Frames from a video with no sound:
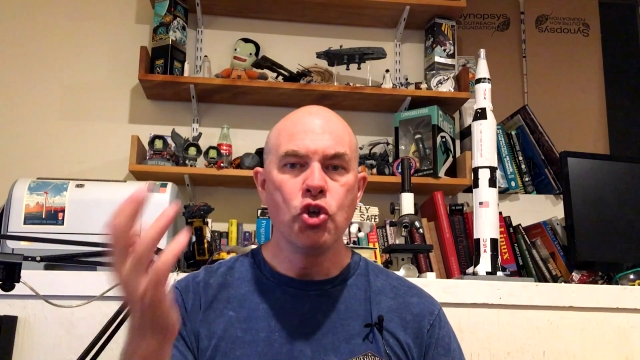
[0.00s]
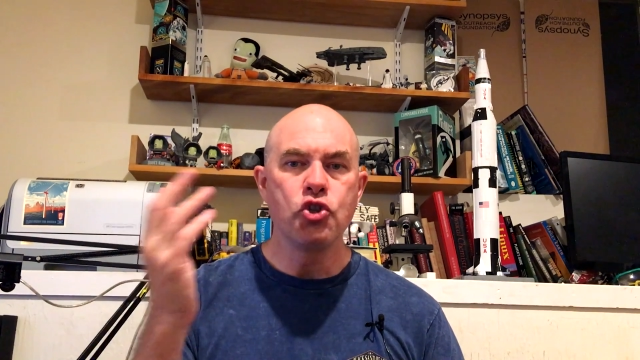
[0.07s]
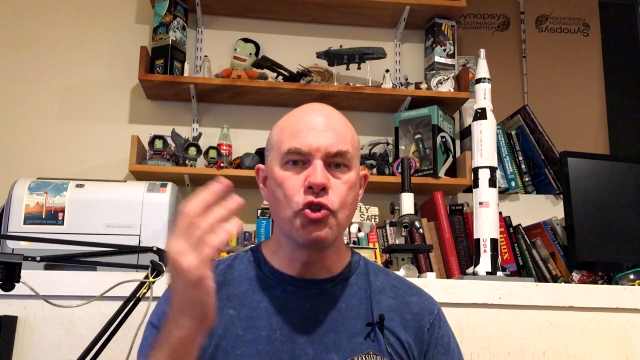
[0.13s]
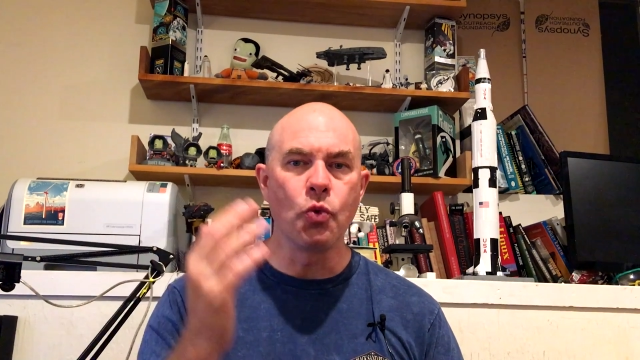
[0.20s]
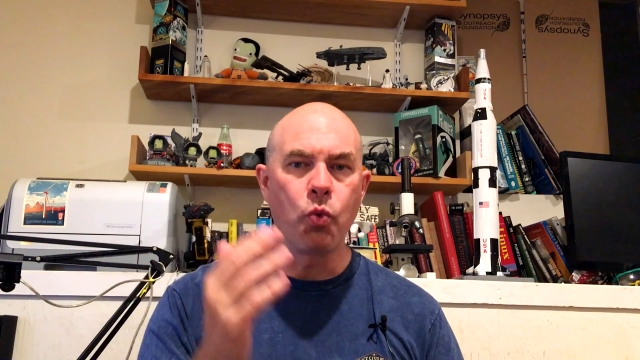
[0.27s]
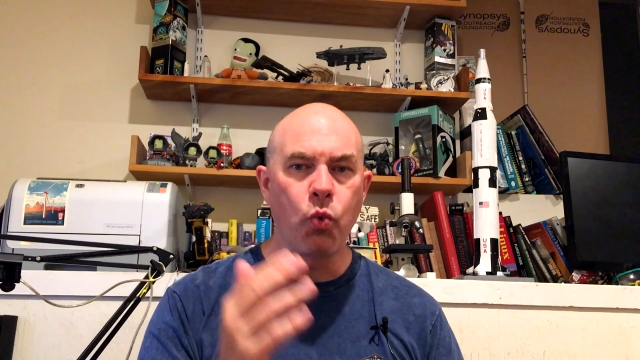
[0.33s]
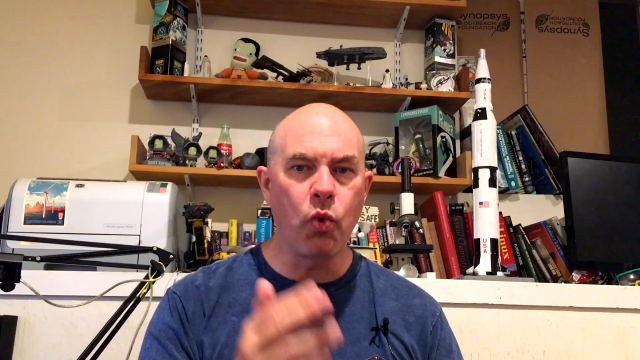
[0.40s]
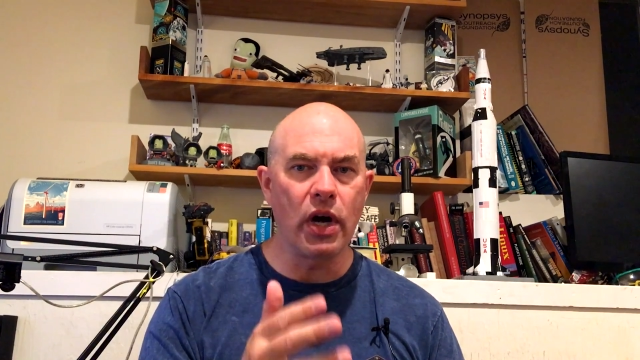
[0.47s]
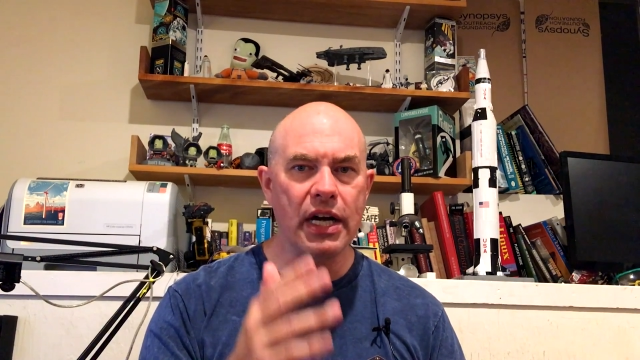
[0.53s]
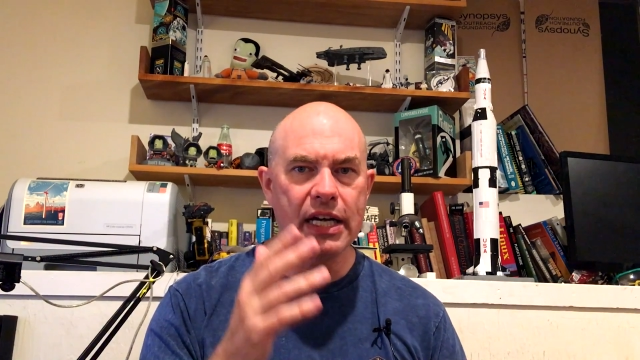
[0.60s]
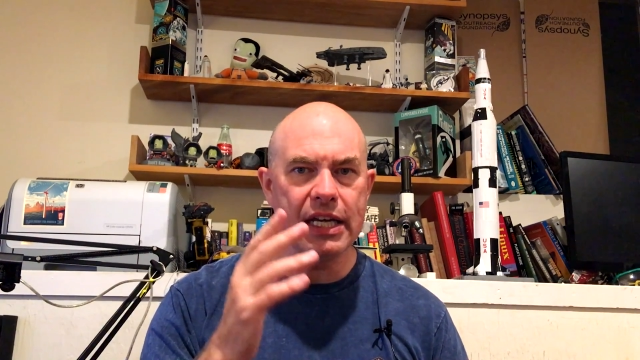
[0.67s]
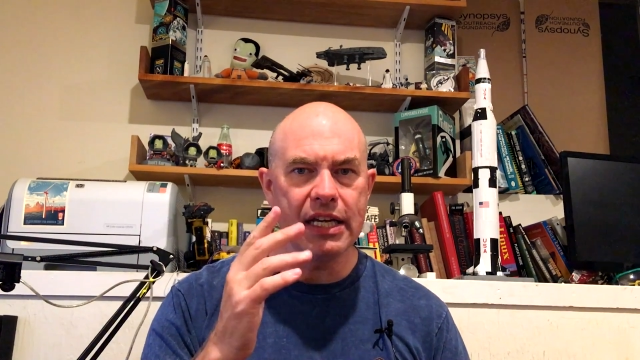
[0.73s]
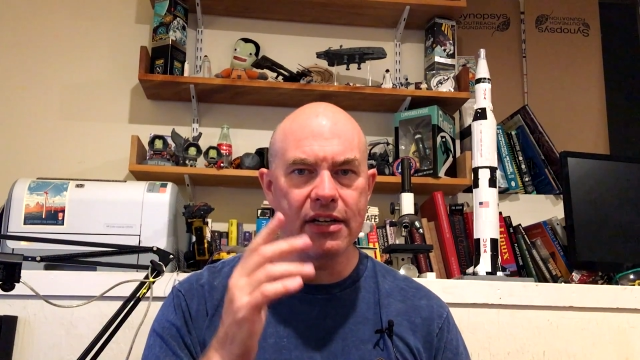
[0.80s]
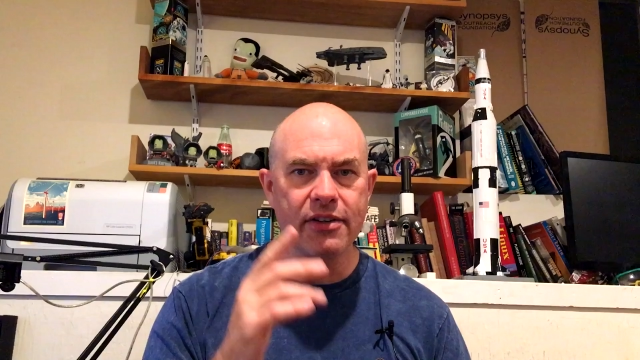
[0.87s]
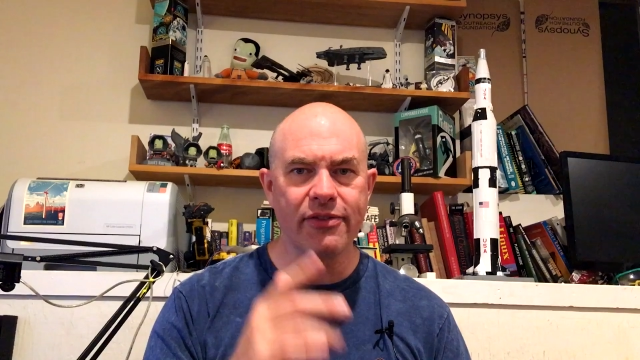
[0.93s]
So
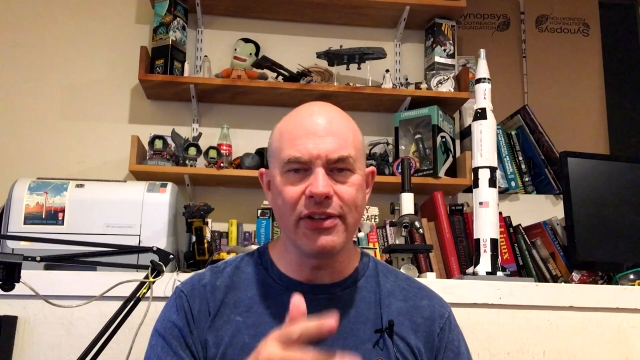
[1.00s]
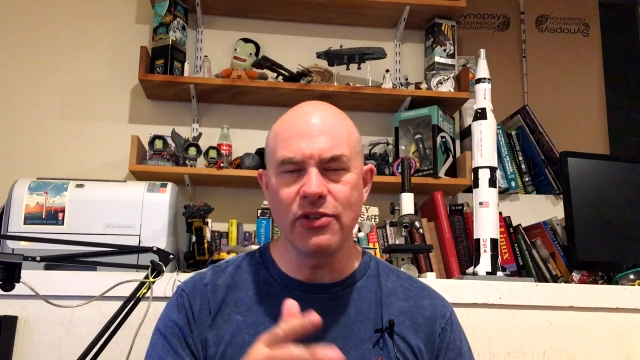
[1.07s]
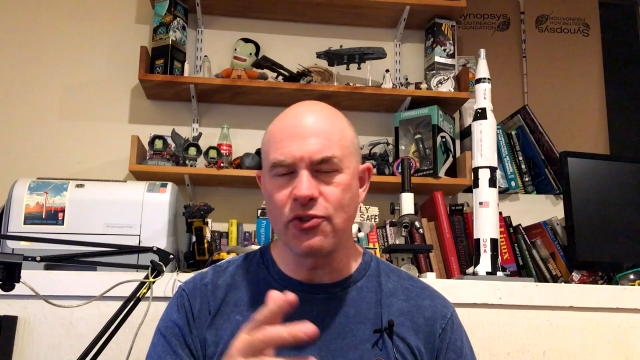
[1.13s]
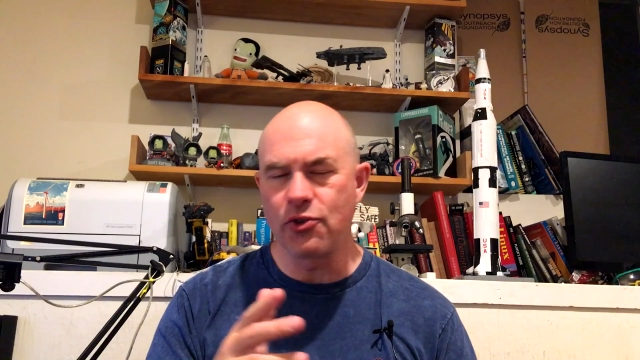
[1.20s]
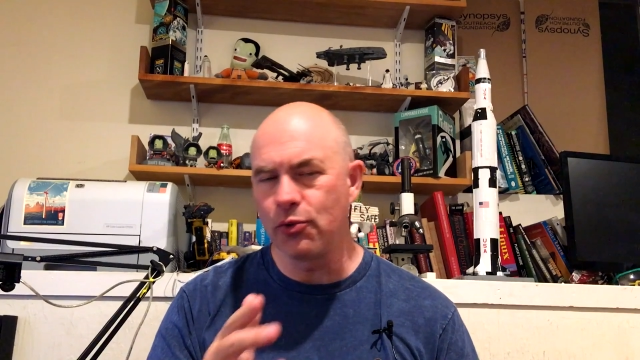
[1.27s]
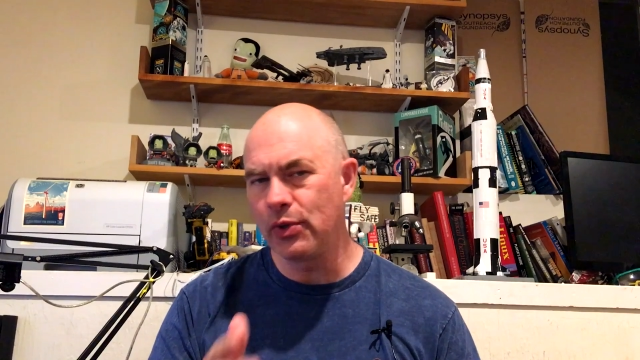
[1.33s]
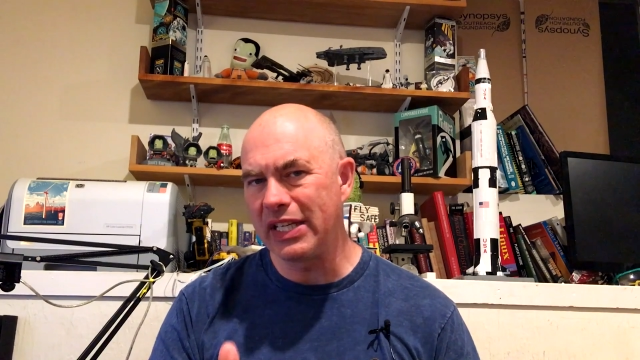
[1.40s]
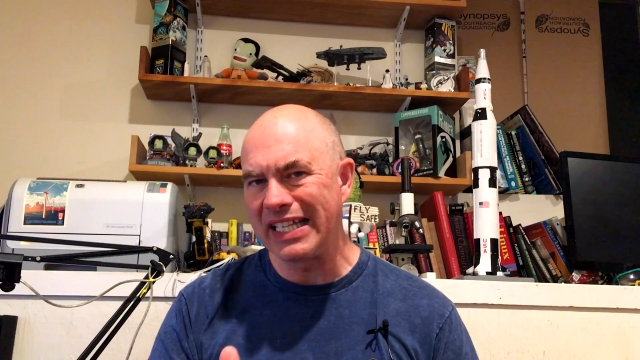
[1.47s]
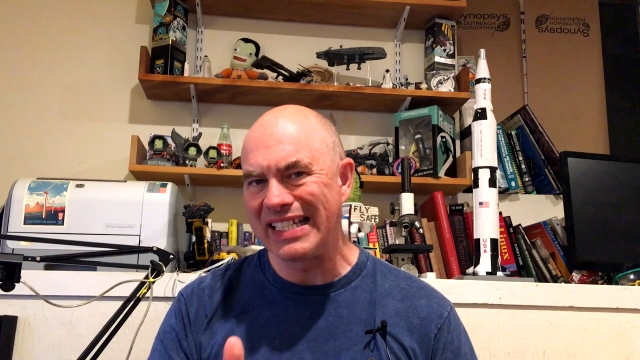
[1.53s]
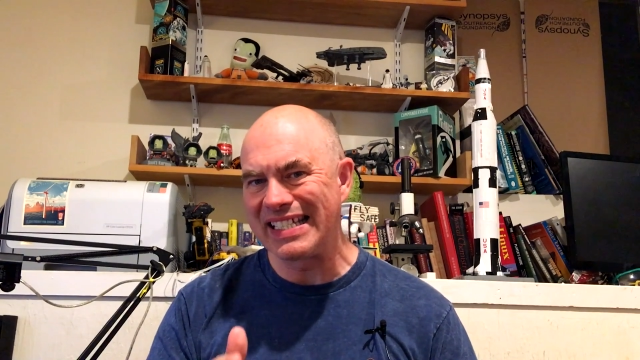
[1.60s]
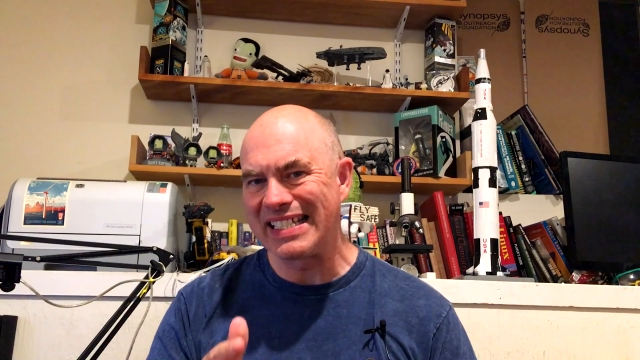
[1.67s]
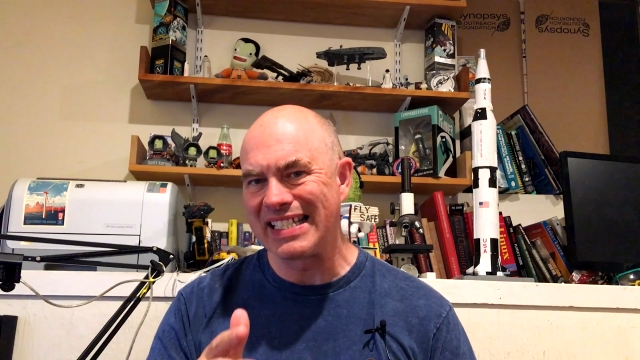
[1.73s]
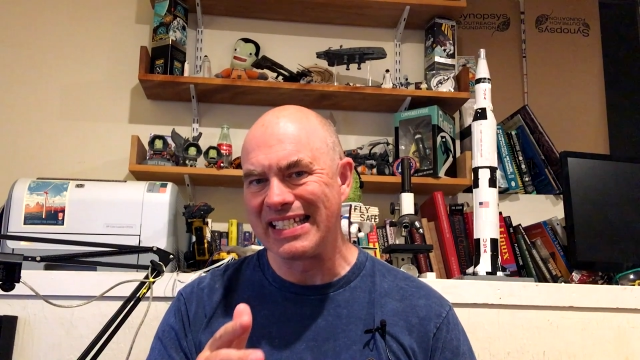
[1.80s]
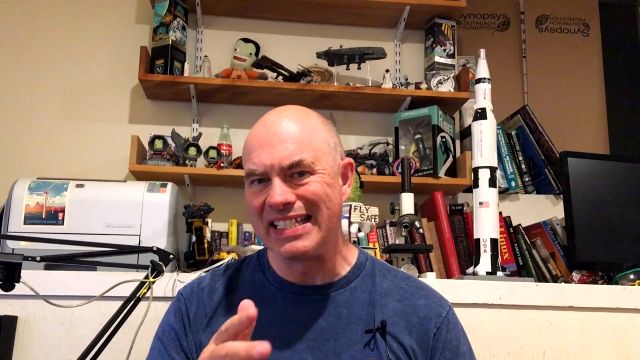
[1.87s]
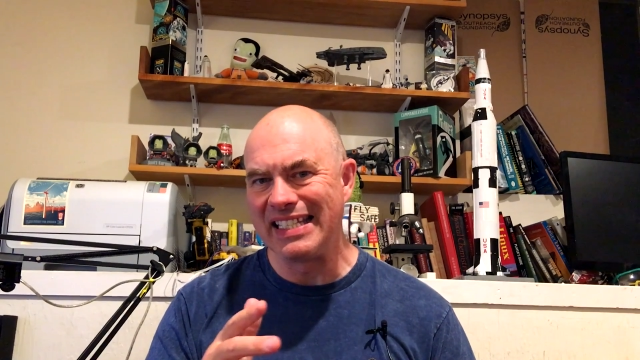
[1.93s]
why are they doing
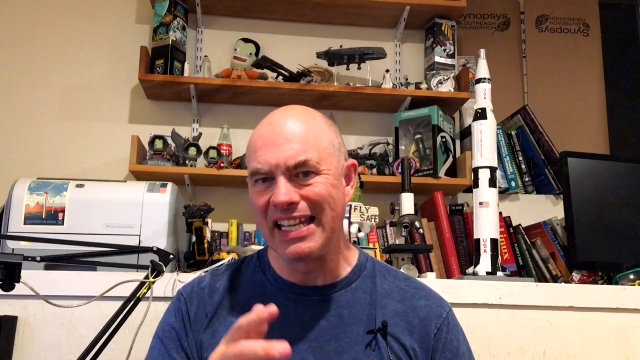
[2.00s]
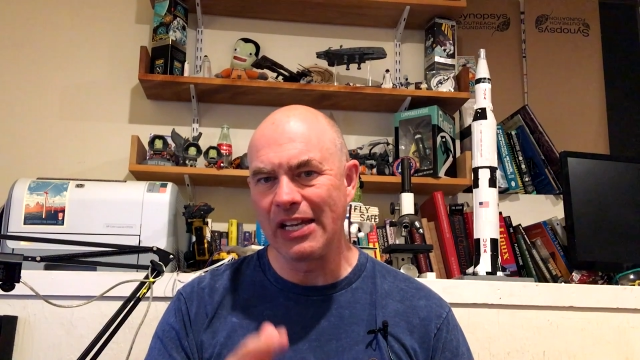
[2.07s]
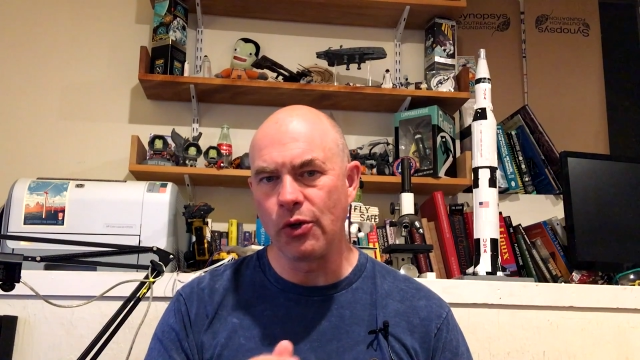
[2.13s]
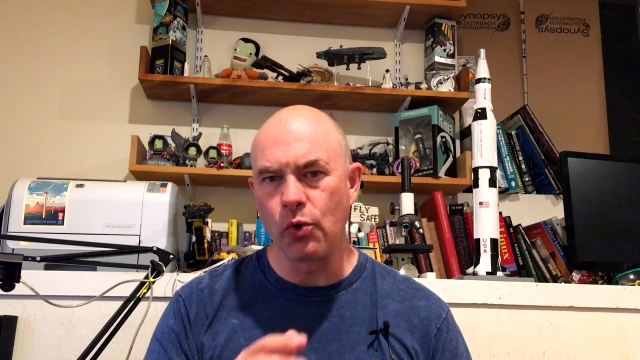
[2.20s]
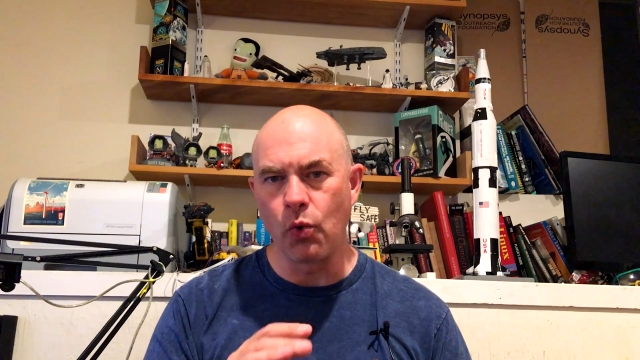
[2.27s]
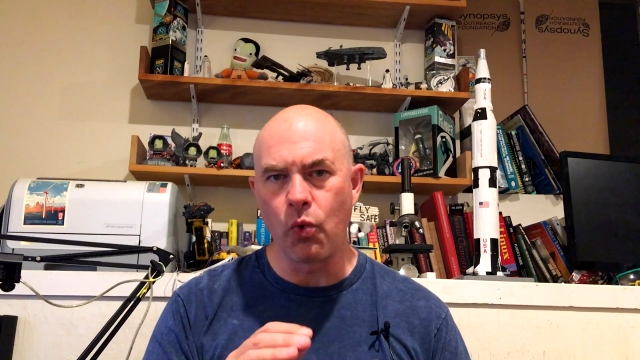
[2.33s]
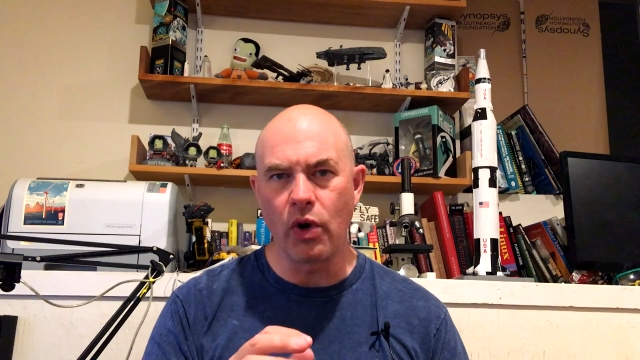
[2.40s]
it now?